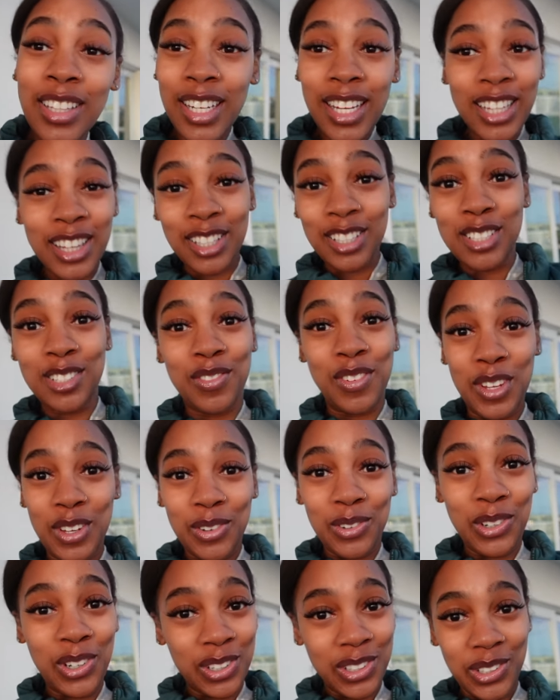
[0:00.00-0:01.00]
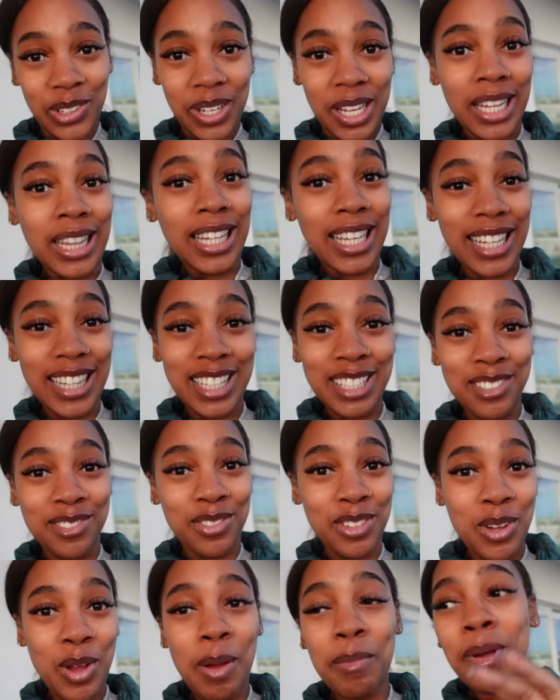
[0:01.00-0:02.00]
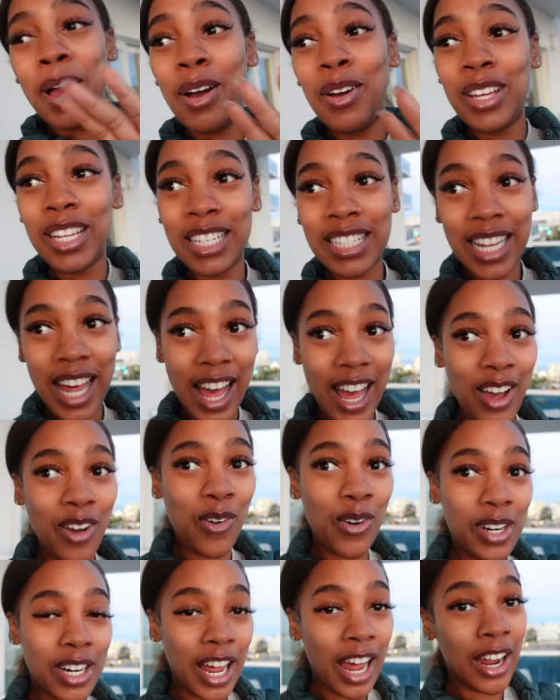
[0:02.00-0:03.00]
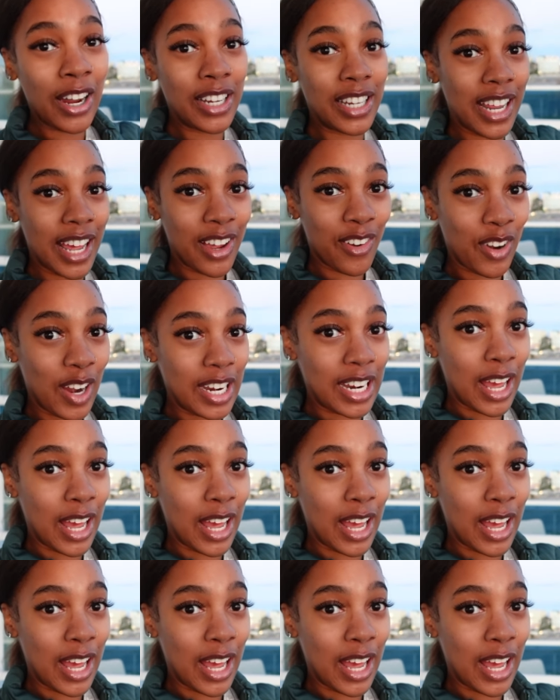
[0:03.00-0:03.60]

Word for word: Look at this view. Hold on. Look at this view. I'm outside on our deck right